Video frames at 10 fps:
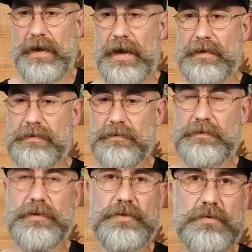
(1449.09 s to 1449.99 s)
and
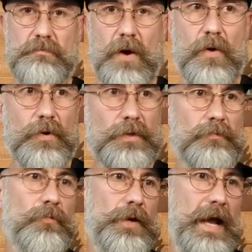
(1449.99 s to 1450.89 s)
the
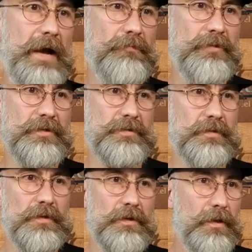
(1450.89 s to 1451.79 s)
smoke would have
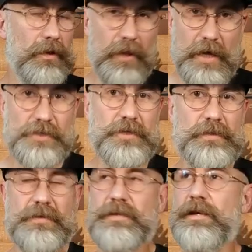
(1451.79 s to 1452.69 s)
this
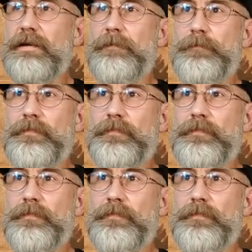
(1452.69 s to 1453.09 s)
luscious